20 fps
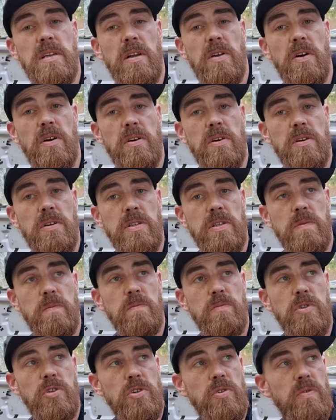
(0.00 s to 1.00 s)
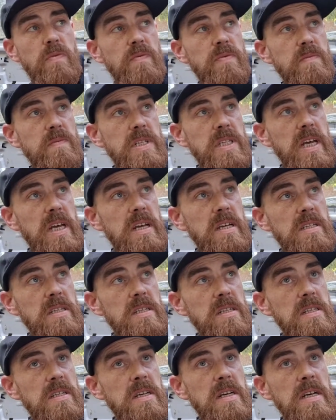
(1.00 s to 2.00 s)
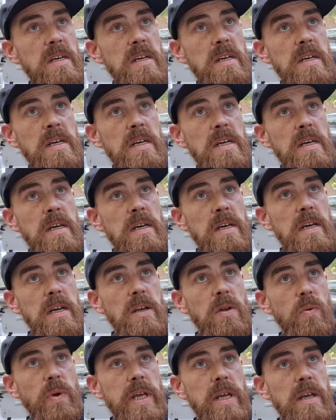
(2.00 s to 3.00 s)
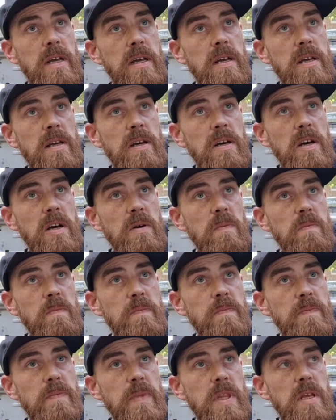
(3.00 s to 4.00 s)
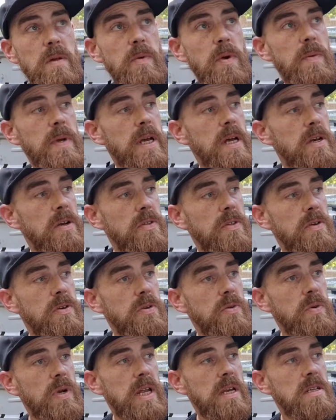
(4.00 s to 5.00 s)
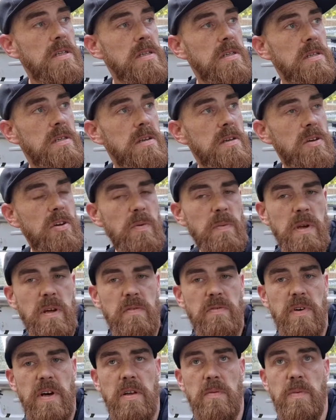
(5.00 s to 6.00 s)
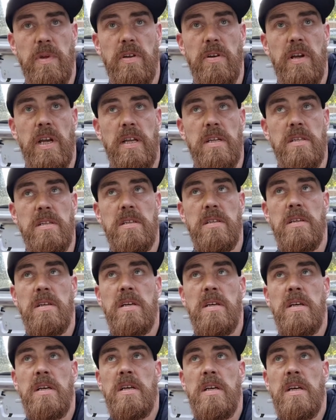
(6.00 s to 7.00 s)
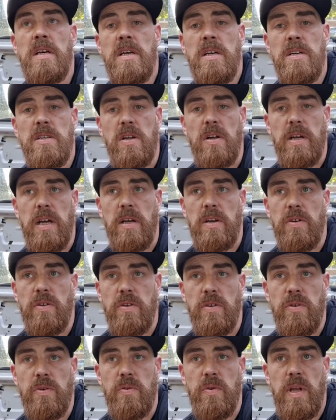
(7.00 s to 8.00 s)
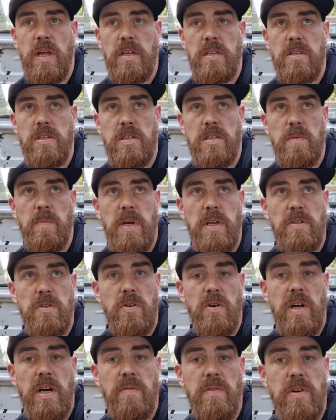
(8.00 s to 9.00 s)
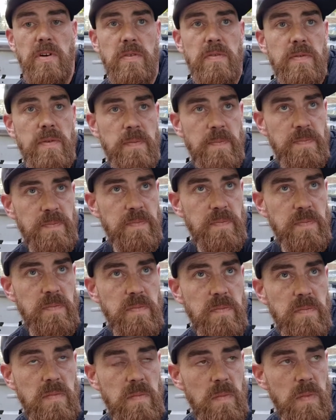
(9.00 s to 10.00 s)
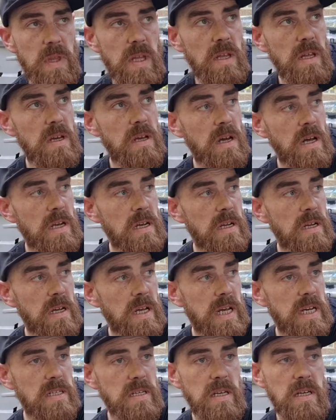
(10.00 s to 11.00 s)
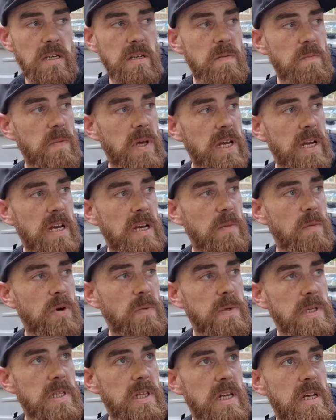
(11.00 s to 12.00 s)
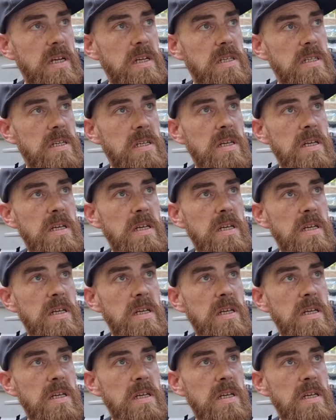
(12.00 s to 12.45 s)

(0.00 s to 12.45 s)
I'll order some tube from Stakesies in a week. I'll probably get another 2 lengths. They come in like 5 metre lengths, so I'll get another 2 lengths just to make sure I have enough, and in case I make any more mistakes.